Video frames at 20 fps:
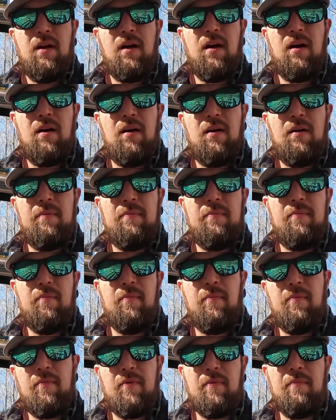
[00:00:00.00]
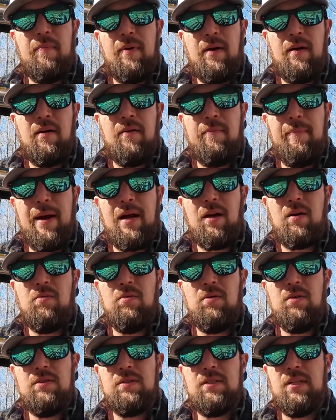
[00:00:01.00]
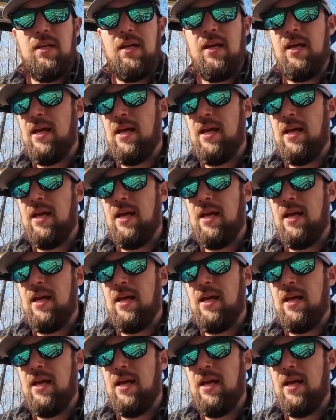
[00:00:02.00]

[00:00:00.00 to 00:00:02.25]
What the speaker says: from Backwoods.